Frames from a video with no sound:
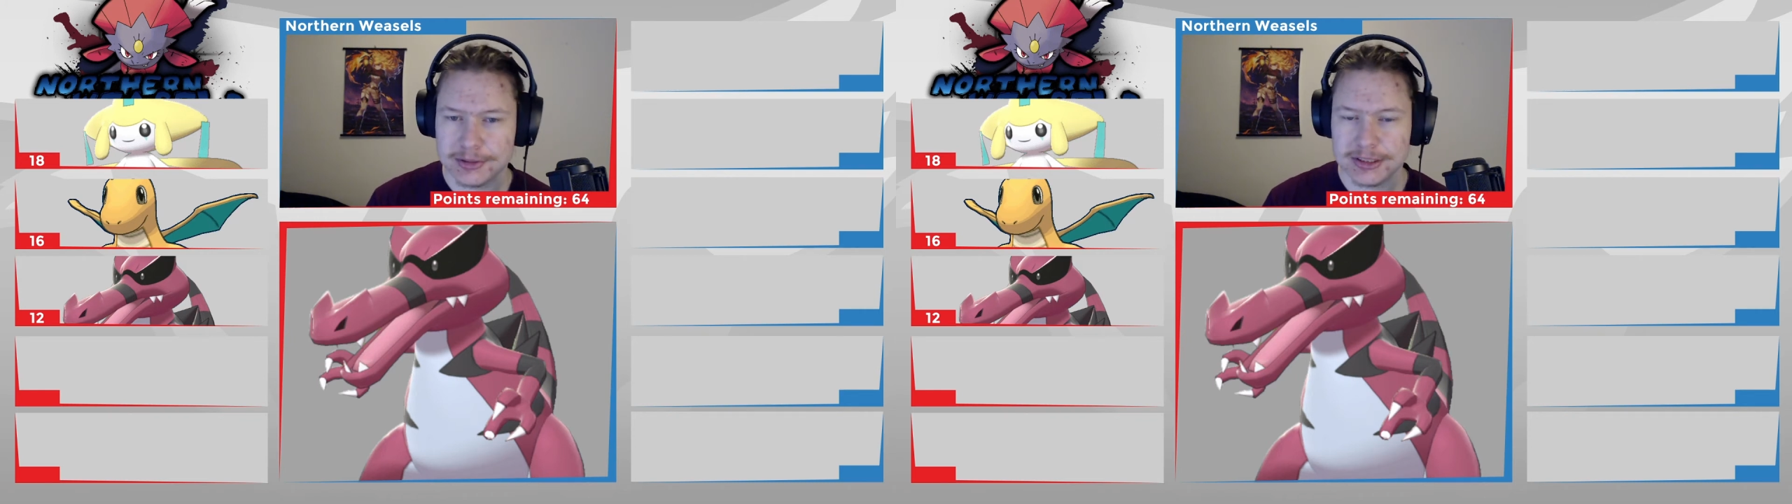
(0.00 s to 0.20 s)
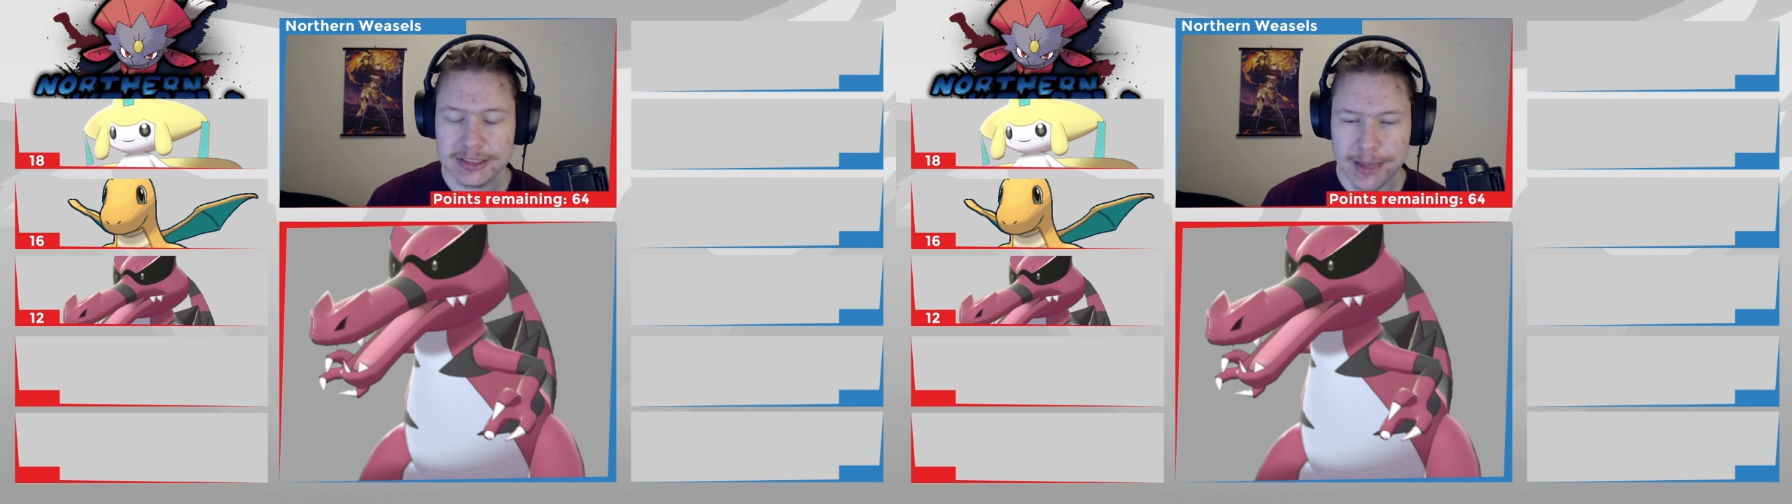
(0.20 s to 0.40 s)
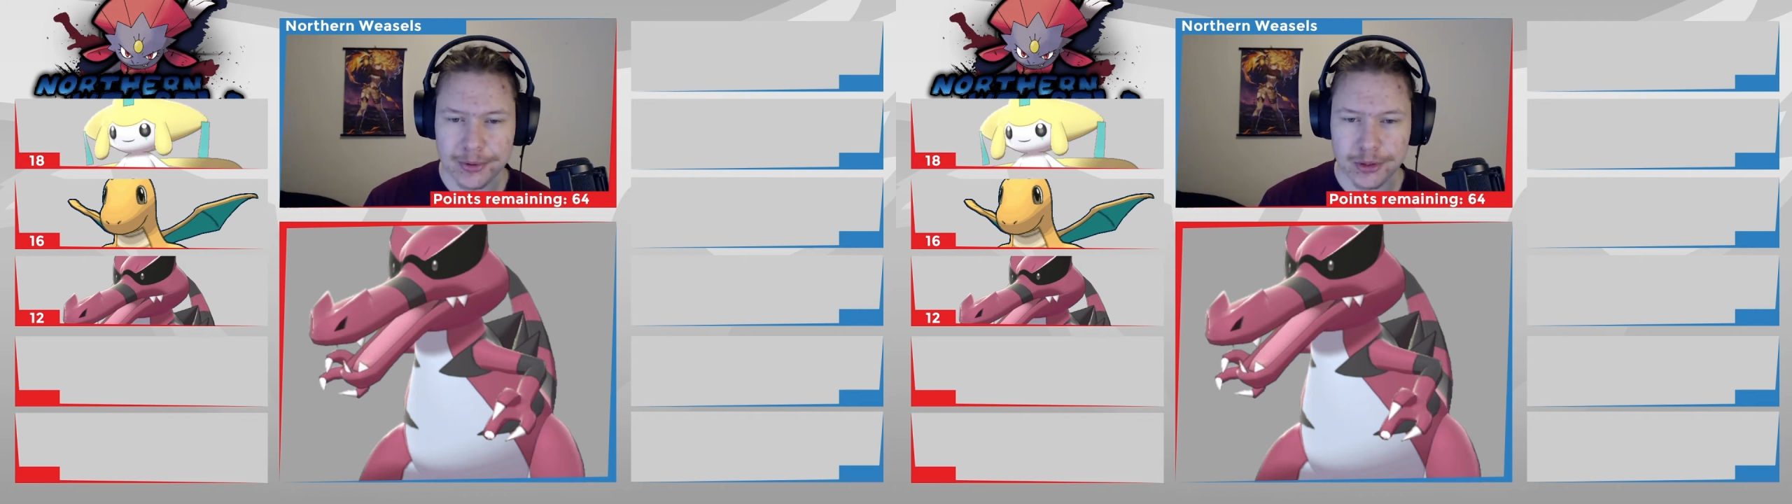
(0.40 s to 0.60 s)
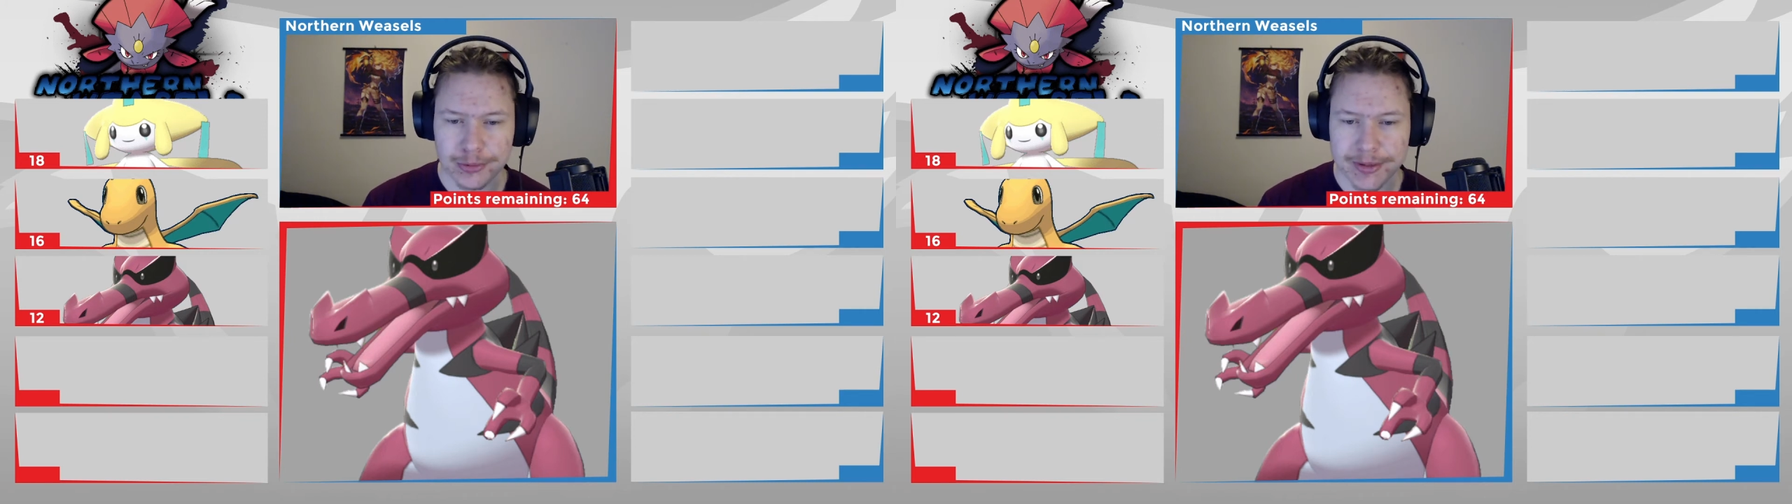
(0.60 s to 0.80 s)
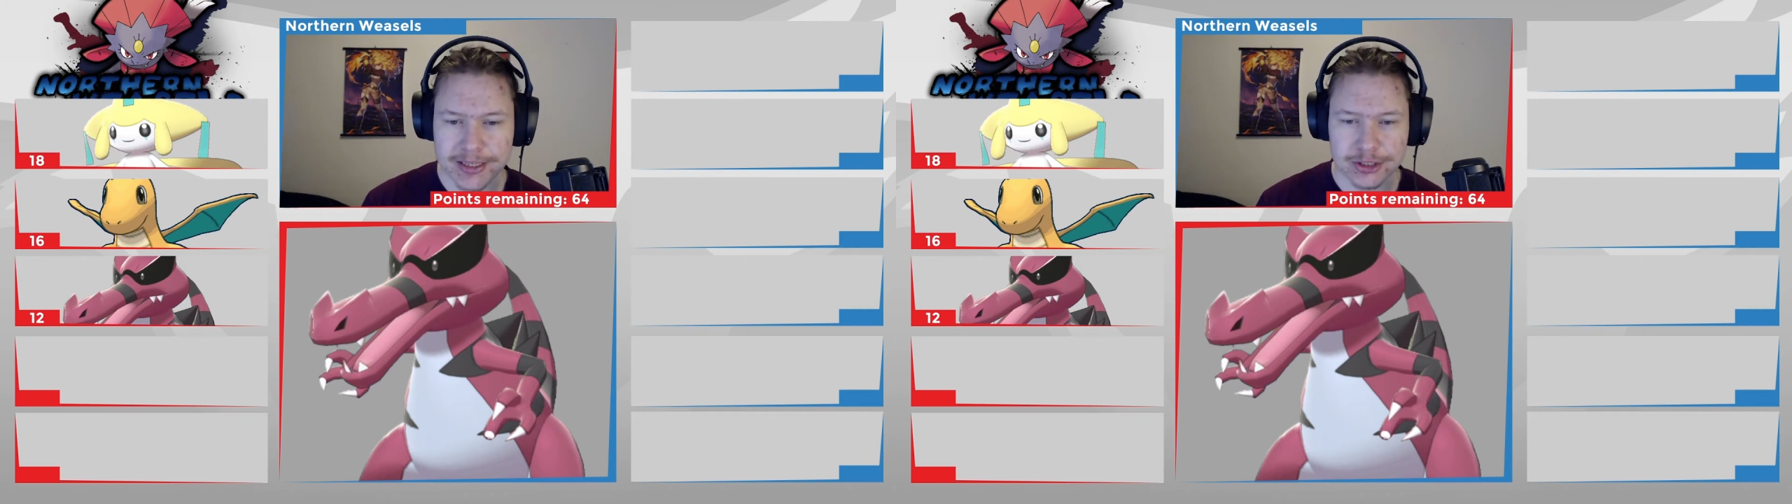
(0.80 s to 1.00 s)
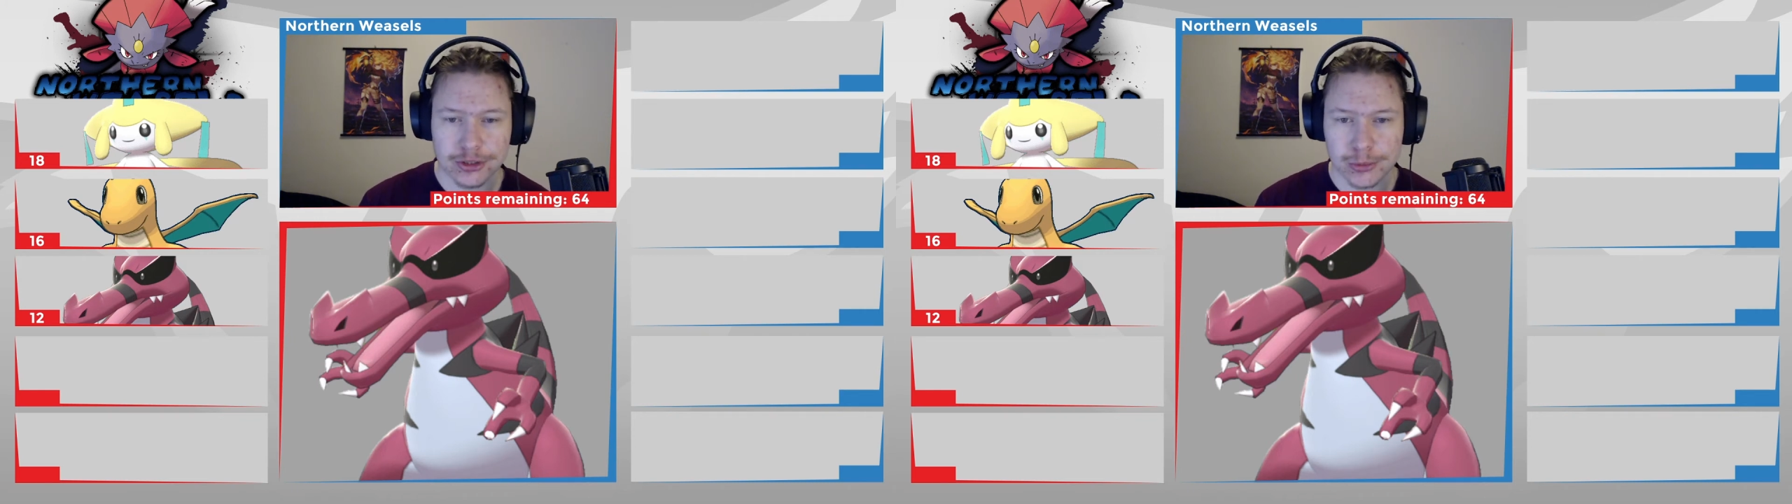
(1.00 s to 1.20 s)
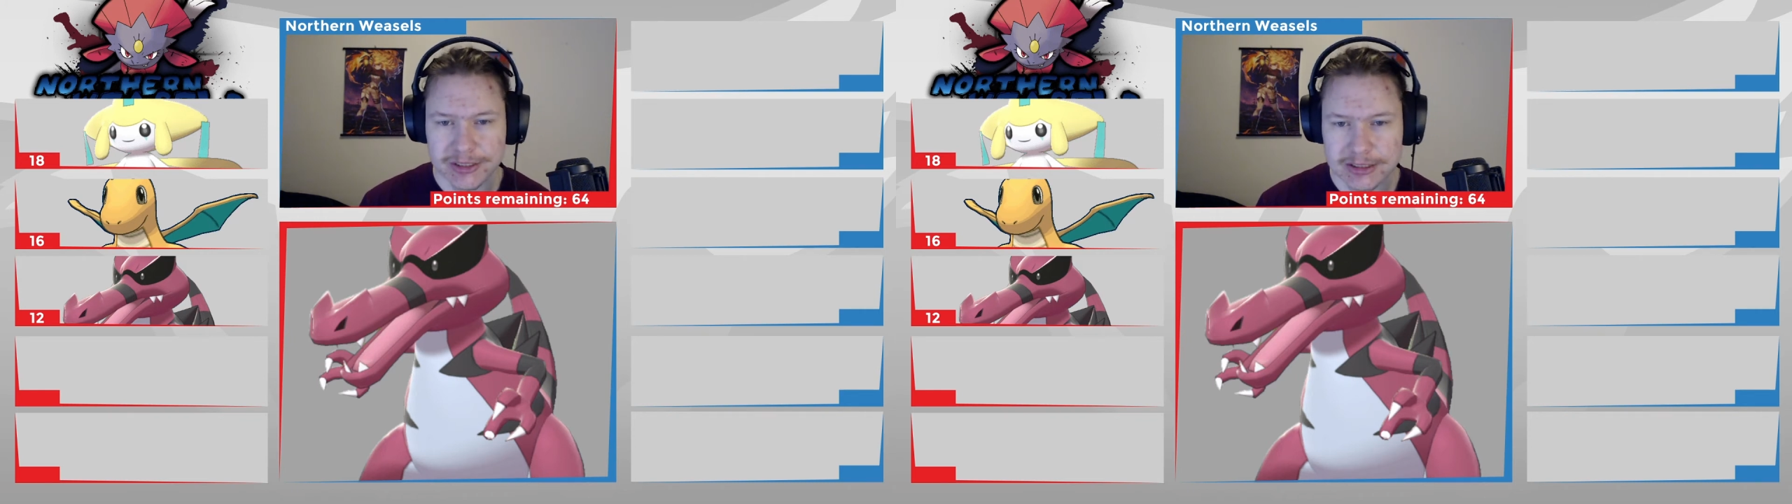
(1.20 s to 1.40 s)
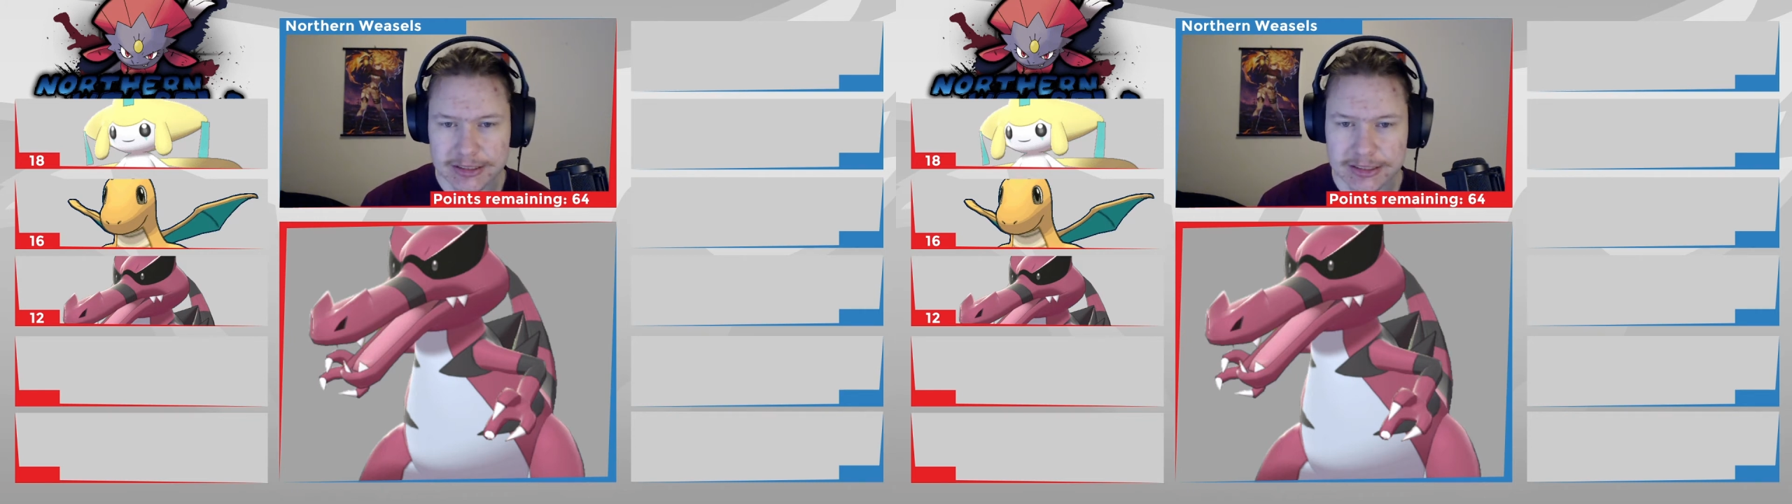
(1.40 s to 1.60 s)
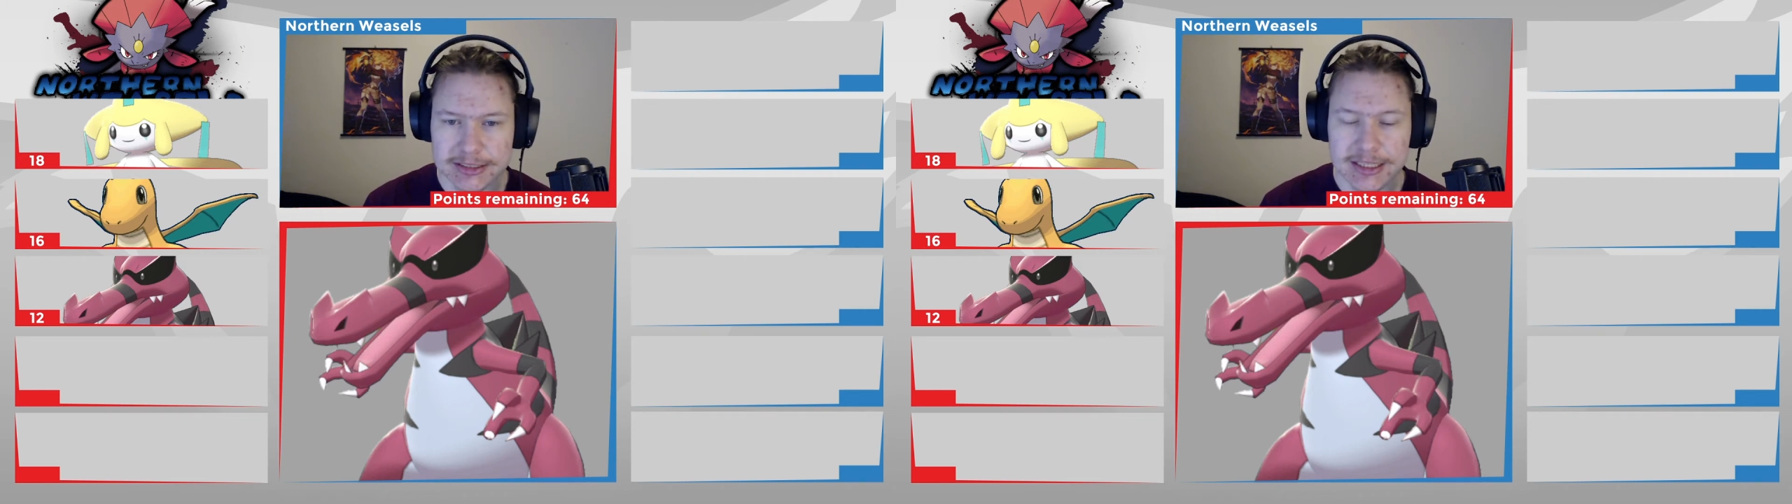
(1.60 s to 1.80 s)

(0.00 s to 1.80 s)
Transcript: Stab Earthquake is always nice.